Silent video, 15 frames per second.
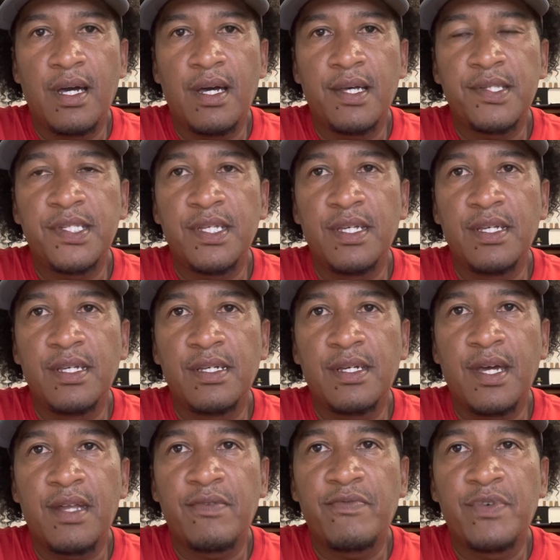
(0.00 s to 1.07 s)
Seeing
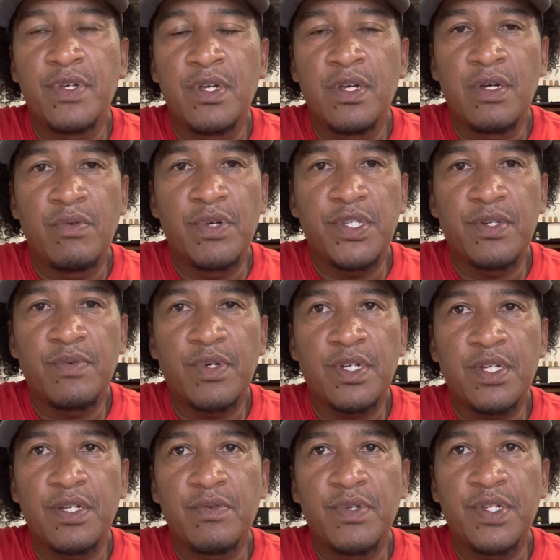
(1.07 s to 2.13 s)
kind of what you're
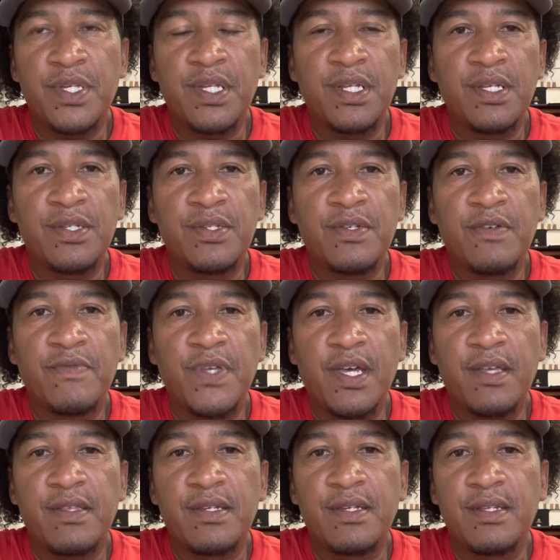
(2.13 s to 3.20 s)
working with, get a history of the
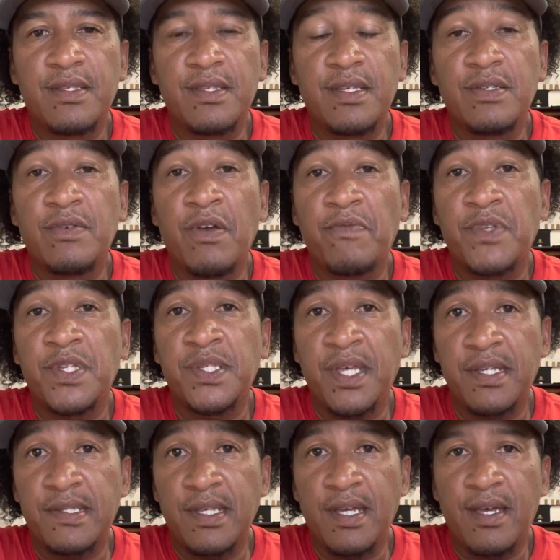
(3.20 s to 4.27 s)
athlete, and then you have to
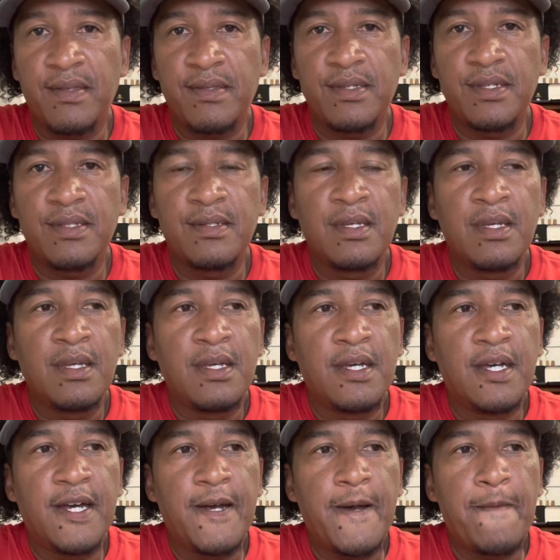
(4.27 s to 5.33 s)
test the athlete.
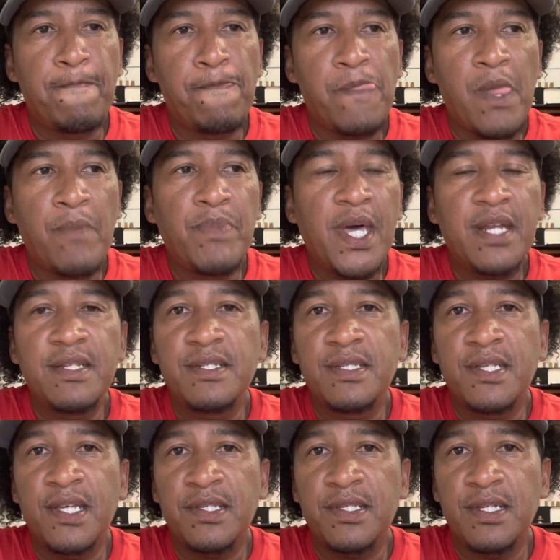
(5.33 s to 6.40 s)
I'm not into
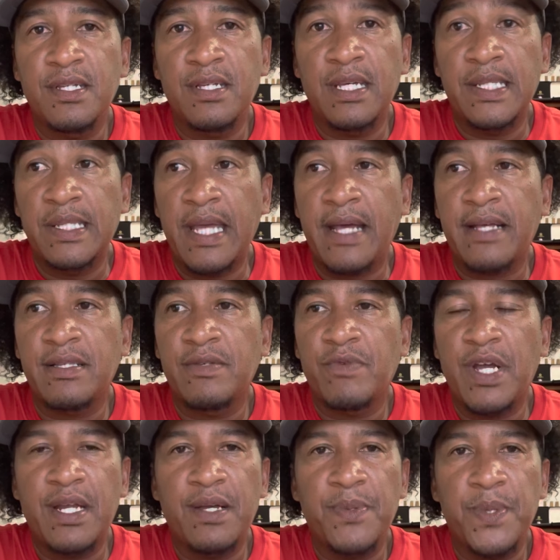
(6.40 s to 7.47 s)
testing exactly
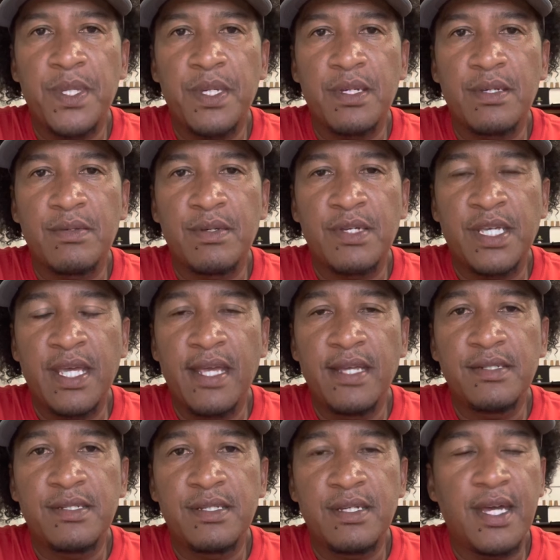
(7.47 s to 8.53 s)
right out the
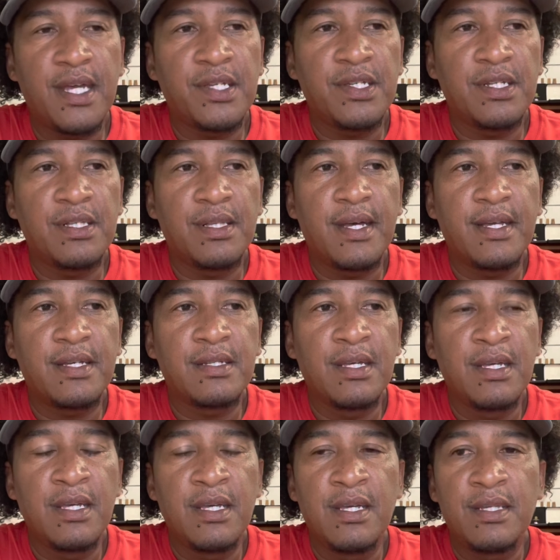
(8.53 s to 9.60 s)
gate. I actually like
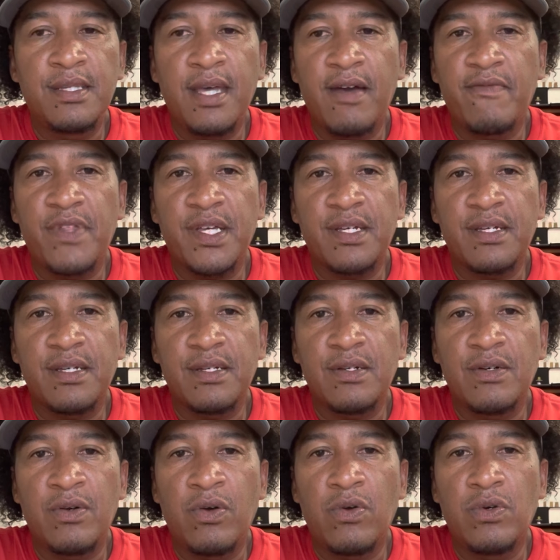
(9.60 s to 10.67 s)
to have like a
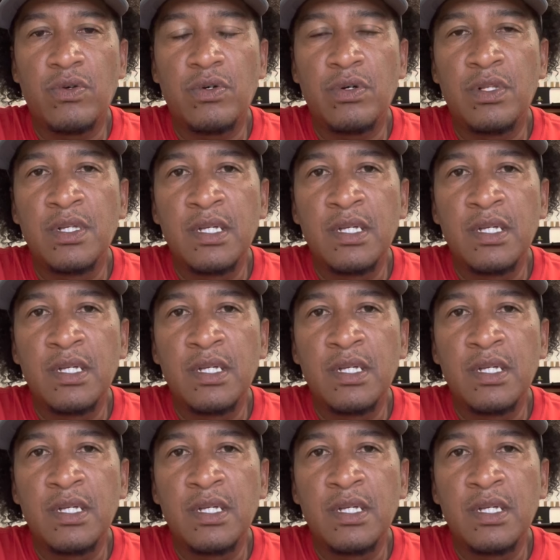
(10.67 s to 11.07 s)
whole